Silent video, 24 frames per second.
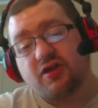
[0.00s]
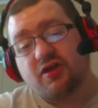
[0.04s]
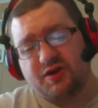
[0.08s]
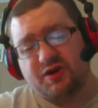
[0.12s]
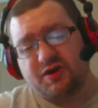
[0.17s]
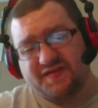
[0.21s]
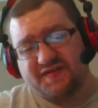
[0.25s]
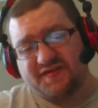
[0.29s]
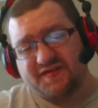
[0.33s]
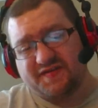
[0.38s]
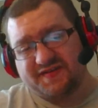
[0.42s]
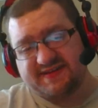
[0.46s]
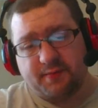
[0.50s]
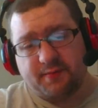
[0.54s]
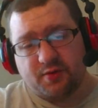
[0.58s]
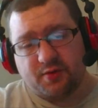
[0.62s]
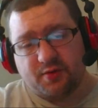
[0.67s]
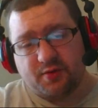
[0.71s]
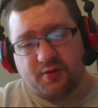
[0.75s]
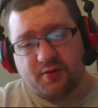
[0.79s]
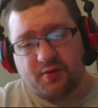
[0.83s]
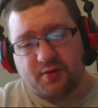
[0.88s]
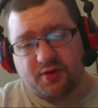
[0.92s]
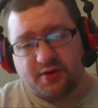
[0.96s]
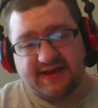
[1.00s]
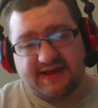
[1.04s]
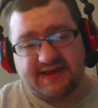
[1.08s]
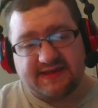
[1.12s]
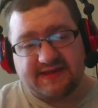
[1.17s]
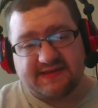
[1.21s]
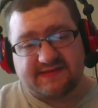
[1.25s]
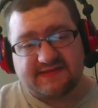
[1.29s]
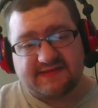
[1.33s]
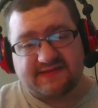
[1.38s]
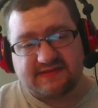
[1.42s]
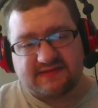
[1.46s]
sideboard because
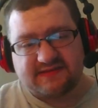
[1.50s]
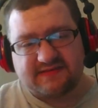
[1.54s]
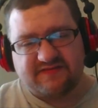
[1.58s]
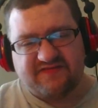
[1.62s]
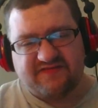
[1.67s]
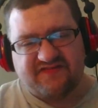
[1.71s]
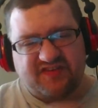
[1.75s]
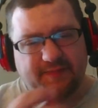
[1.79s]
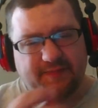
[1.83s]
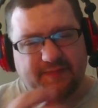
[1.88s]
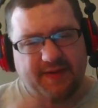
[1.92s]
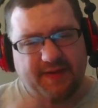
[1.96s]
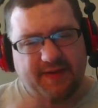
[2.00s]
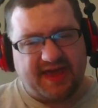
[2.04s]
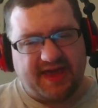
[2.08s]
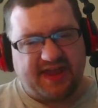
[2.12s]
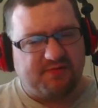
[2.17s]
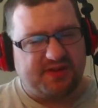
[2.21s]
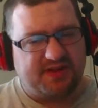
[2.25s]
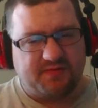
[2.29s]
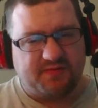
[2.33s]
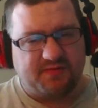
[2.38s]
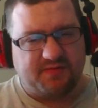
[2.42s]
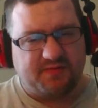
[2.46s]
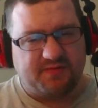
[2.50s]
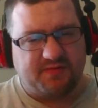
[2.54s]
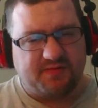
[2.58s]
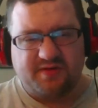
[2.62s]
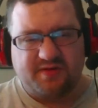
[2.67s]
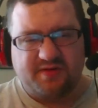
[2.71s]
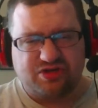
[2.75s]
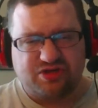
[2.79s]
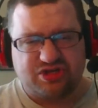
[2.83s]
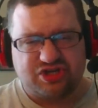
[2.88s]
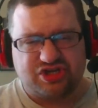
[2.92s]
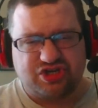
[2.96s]
for Battle Arena we only usually
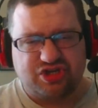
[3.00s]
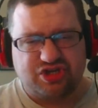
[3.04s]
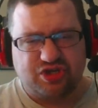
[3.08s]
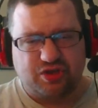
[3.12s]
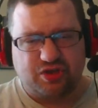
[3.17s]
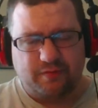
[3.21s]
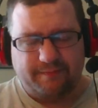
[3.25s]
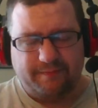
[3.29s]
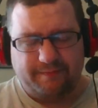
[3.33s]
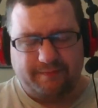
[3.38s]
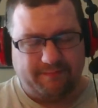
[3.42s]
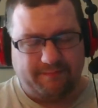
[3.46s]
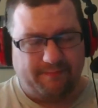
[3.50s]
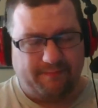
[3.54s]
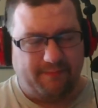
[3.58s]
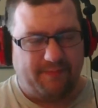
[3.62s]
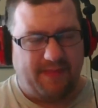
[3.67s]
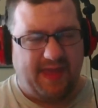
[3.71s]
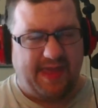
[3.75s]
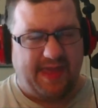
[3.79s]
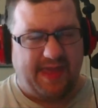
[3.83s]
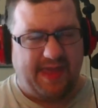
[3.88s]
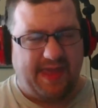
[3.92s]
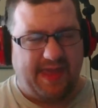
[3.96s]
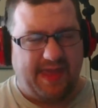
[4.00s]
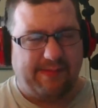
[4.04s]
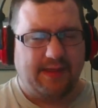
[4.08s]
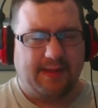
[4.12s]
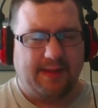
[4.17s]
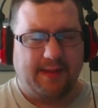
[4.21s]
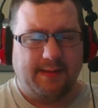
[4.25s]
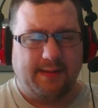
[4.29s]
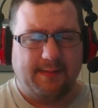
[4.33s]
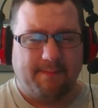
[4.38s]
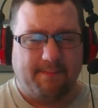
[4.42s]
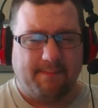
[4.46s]
do maybe
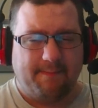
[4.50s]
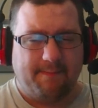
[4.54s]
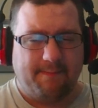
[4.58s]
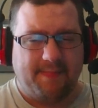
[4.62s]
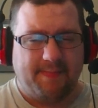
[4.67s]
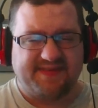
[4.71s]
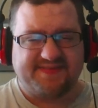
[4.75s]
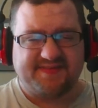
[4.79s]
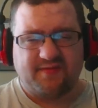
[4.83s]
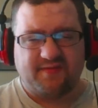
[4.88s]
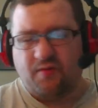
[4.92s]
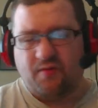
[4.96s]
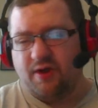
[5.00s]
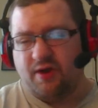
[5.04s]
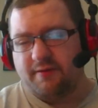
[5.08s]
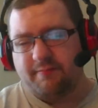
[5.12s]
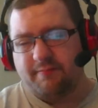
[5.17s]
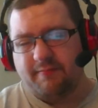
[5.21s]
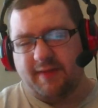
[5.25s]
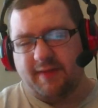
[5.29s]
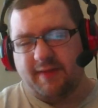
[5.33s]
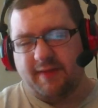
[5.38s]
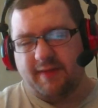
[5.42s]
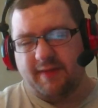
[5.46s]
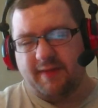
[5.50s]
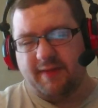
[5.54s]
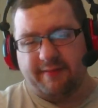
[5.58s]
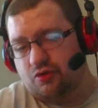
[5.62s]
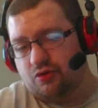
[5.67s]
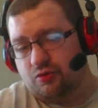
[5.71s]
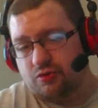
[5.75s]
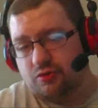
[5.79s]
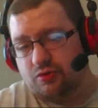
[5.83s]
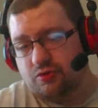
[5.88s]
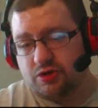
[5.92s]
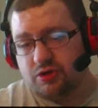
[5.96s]
best of 1, maybe 2,
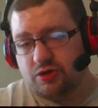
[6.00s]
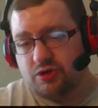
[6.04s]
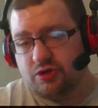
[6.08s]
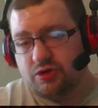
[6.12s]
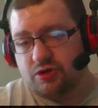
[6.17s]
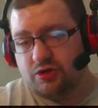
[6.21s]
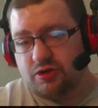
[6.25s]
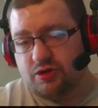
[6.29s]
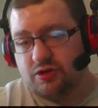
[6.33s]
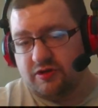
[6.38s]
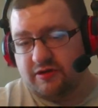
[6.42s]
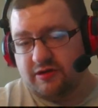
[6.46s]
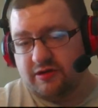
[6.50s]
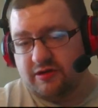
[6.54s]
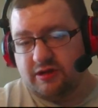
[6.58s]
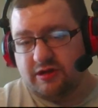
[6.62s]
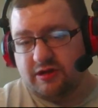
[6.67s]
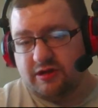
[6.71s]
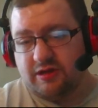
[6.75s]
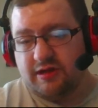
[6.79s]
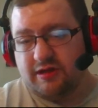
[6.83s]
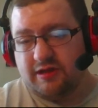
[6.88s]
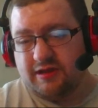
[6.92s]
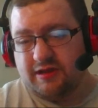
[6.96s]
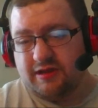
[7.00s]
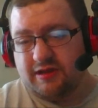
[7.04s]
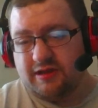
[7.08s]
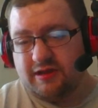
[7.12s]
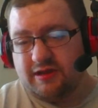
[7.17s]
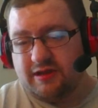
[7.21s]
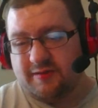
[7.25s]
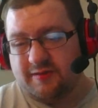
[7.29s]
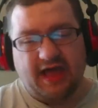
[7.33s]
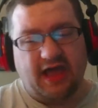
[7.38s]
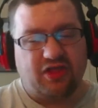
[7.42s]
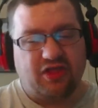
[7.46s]
depending on how
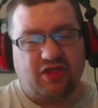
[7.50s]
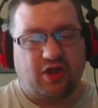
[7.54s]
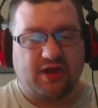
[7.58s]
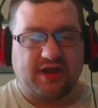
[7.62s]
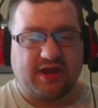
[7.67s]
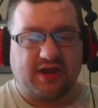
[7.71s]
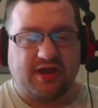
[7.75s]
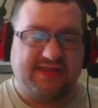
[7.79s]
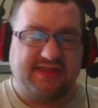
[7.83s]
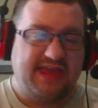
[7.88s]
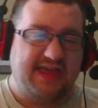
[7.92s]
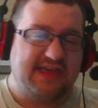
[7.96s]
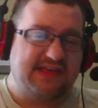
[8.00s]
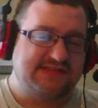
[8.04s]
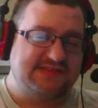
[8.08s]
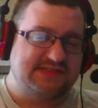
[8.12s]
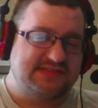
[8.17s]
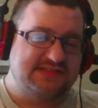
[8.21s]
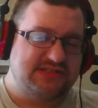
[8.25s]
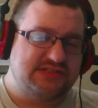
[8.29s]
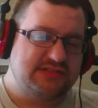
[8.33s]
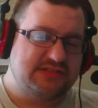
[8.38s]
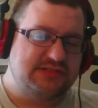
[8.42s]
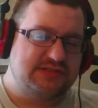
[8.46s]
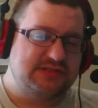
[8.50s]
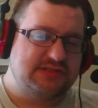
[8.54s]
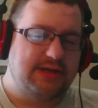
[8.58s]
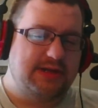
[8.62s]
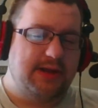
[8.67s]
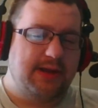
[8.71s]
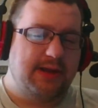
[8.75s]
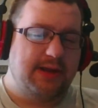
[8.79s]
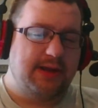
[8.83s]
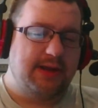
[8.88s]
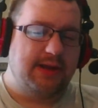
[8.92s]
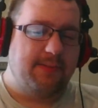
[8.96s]
long it takes. But
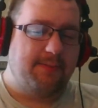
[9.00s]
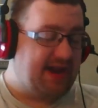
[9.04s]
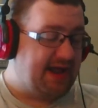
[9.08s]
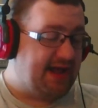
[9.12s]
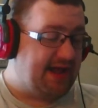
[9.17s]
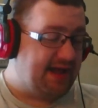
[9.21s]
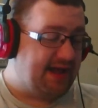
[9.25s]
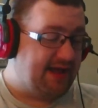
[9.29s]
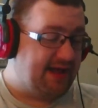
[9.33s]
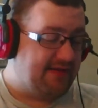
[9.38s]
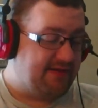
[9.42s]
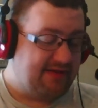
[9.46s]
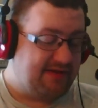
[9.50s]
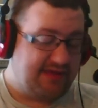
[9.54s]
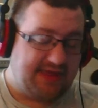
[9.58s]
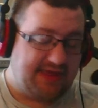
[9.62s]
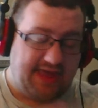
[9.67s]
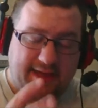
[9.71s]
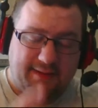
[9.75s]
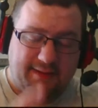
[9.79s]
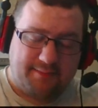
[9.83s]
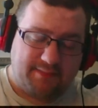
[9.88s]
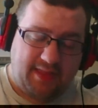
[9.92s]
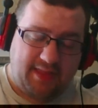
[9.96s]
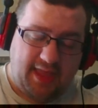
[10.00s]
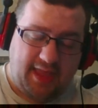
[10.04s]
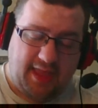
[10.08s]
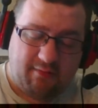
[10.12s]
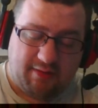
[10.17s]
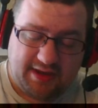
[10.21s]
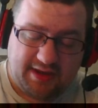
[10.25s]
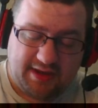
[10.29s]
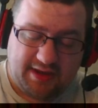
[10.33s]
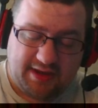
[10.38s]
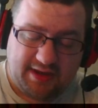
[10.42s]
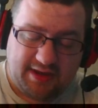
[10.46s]
yeah, anyway,
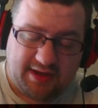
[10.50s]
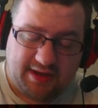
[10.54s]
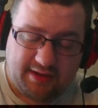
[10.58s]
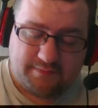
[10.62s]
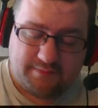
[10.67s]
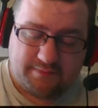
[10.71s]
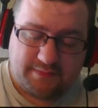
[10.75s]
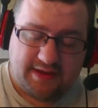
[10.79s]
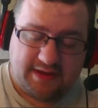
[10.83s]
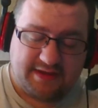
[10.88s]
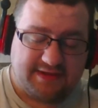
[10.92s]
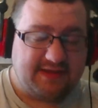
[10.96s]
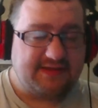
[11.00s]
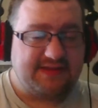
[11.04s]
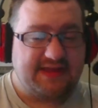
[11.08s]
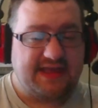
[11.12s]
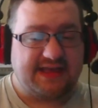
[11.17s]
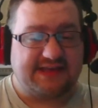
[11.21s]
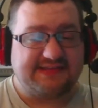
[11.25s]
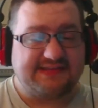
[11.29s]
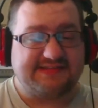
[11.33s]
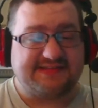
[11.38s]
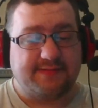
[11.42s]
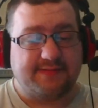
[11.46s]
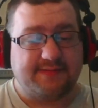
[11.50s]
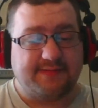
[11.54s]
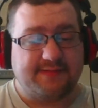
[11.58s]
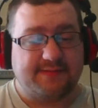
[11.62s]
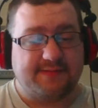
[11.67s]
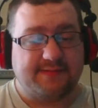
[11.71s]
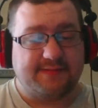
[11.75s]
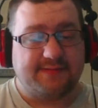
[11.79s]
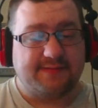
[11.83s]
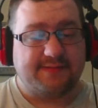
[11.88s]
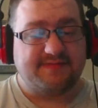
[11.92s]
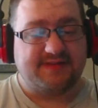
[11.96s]
until next time guys, this has
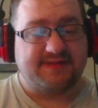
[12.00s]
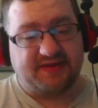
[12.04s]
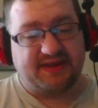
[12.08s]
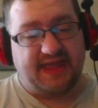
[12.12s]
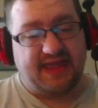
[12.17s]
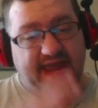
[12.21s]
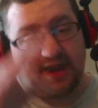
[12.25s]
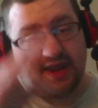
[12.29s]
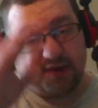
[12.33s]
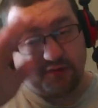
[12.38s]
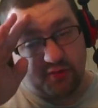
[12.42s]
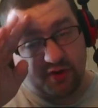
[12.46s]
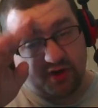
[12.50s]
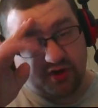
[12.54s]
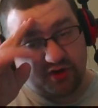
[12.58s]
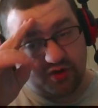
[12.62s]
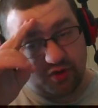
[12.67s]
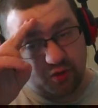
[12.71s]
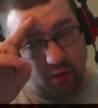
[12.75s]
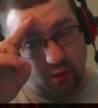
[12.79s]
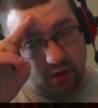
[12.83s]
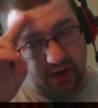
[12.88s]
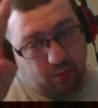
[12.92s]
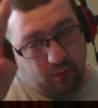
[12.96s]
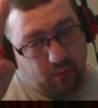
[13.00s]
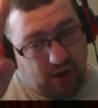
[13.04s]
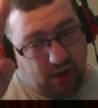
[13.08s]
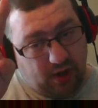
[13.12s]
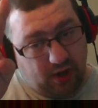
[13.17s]
been Android 21.